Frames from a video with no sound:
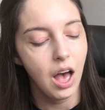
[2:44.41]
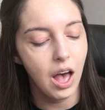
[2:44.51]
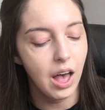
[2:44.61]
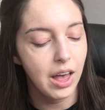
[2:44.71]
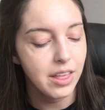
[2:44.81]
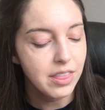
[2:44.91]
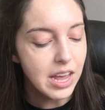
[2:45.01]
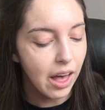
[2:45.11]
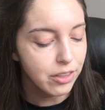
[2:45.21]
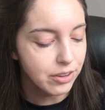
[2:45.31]

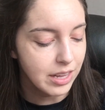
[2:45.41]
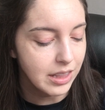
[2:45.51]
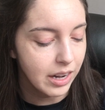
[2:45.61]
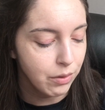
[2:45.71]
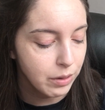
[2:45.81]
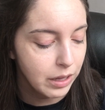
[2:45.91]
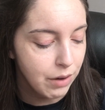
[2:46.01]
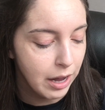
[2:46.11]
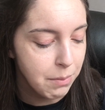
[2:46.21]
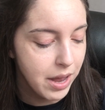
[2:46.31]
The other thing that I really
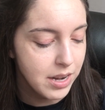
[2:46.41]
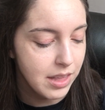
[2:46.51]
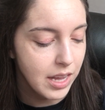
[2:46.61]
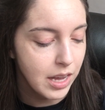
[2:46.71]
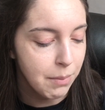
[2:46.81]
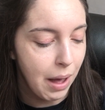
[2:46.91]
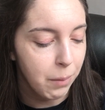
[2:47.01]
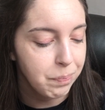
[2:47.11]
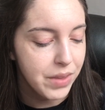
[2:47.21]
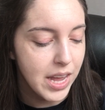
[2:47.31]
recommend thinking
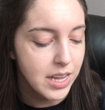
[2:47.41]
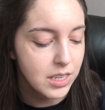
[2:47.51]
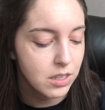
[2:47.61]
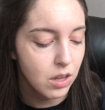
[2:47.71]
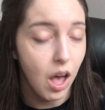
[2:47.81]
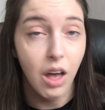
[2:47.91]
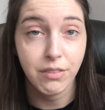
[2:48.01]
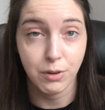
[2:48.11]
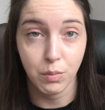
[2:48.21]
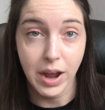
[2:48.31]
about is
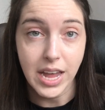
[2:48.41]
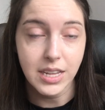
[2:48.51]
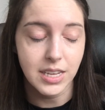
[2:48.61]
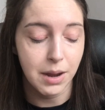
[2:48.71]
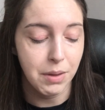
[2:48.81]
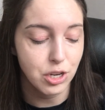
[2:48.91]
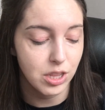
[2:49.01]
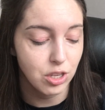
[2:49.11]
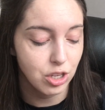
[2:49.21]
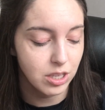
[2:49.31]
for raids, and I
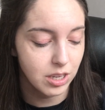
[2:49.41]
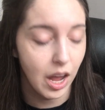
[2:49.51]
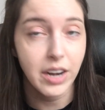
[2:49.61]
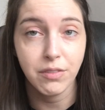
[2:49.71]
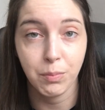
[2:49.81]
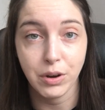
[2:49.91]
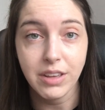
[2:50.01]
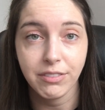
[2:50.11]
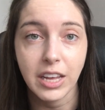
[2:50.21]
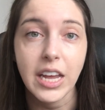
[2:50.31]
mentioned this just kind of
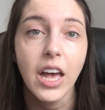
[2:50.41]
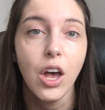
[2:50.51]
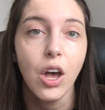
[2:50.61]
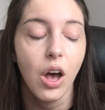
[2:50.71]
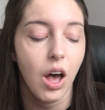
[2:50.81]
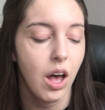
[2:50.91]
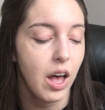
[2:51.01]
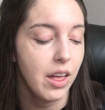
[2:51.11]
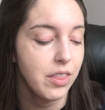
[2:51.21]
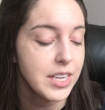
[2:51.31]
briefly.
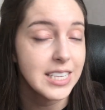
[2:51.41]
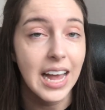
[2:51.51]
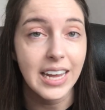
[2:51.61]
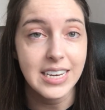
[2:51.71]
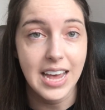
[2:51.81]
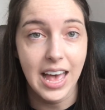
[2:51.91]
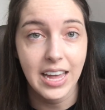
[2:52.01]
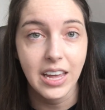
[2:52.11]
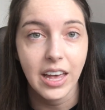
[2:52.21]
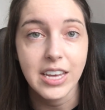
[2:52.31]
The second
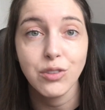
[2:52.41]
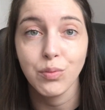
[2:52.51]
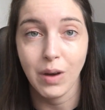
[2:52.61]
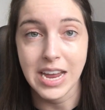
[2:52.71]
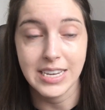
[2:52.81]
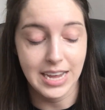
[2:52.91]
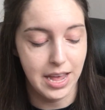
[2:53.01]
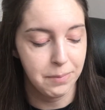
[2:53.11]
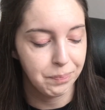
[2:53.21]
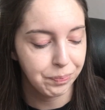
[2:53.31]
day is raid
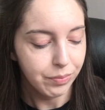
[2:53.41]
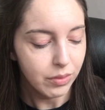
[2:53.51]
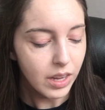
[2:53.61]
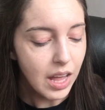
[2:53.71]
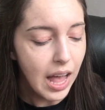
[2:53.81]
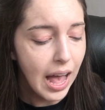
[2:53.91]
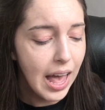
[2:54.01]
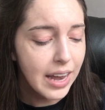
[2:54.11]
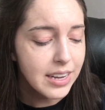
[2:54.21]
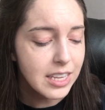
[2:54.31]
day.
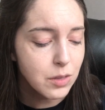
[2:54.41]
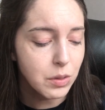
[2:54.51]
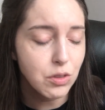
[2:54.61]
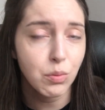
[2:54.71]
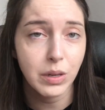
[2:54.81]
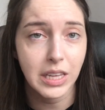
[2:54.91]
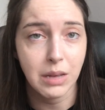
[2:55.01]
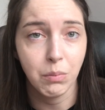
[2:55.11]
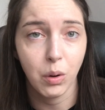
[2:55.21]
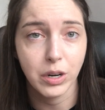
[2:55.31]
And this one's really
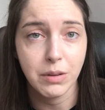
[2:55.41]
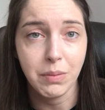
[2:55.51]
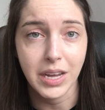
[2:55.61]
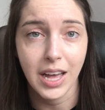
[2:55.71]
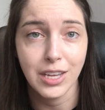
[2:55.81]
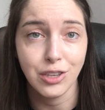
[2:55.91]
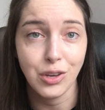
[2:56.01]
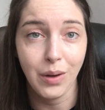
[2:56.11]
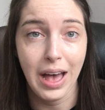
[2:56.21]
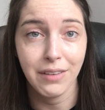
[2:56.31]
important because
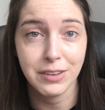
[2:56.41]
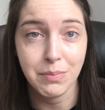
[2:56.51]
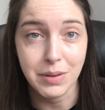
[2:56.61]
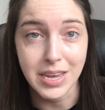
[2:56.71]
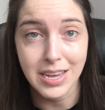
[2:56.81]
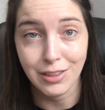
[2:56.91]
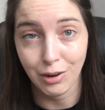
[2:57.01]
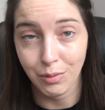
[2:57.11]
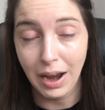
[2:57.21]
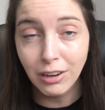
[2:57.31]
you have to be
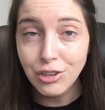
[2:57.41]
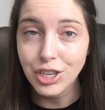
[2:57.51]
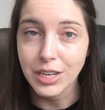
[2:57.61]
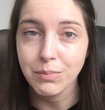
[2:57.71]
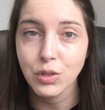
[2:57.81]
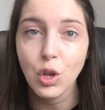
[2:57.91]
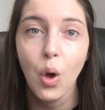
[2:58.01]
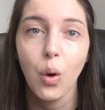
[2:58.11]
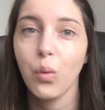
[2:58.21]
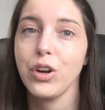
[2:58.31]
either around gyms
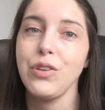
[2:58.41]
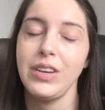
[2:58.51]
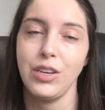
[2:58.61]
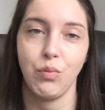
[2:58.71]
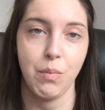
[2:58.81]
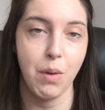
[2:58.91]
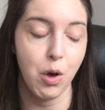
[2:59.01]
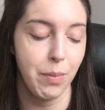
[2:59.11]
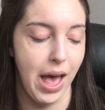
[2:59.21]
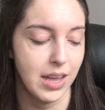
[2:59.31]
or you need
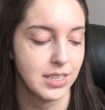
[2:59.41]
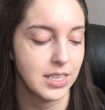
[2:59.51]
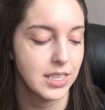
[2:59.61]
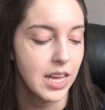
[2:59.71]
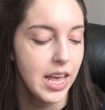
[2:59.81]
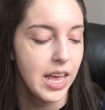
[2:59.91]
remote passes.